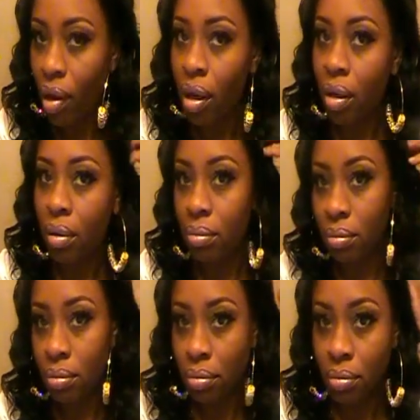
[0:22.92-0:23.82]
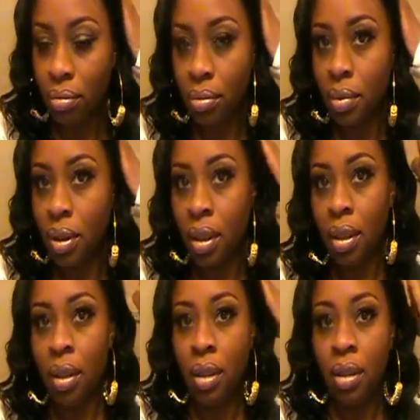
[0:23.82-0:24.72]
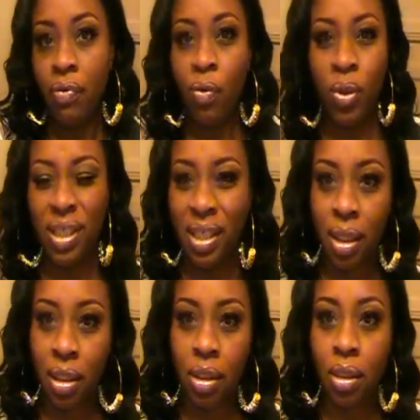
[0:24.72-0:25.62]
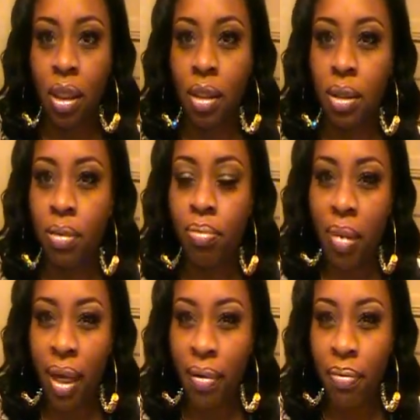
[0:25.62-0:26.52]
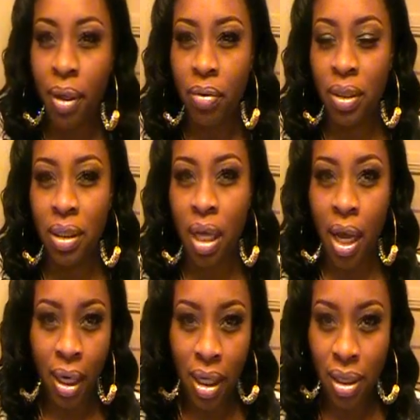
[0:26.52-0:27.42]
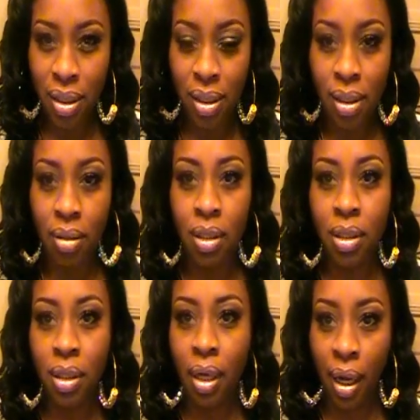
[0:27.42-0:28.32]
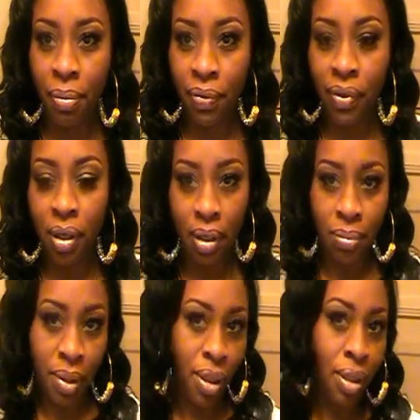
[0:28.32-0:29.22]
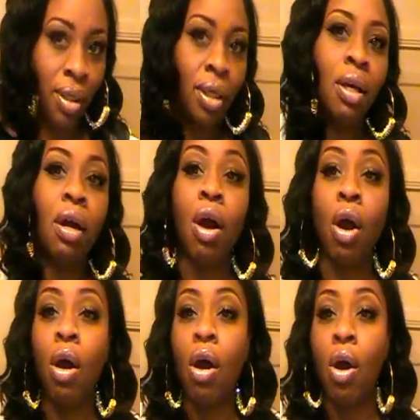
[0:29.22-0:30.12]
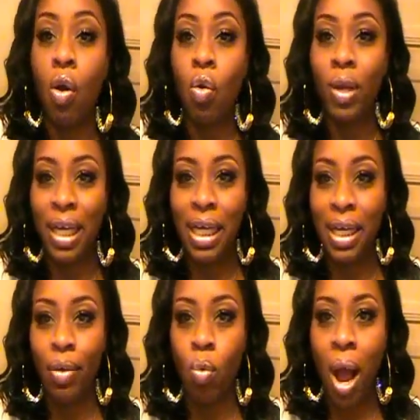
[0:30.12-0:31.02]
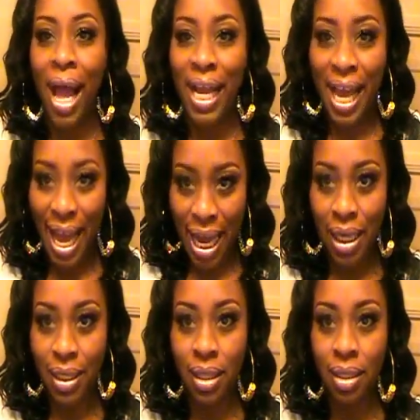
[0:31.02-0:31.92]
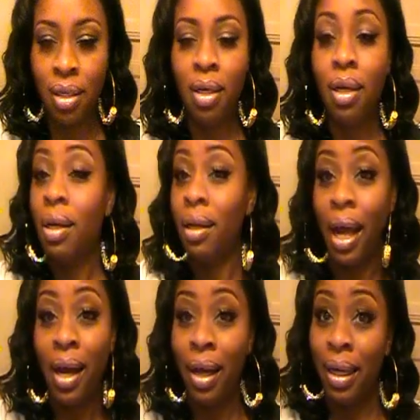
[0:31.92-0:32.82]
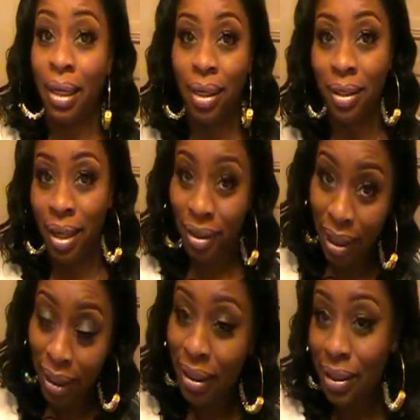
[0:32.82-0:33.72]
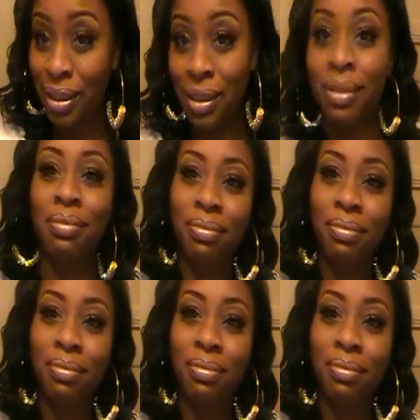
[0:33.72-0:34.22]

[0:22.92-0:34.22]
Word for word: um, 14 inch it's made it was Onyx is the name of the company O-N-Y-X. Not Onic. Not that good shit.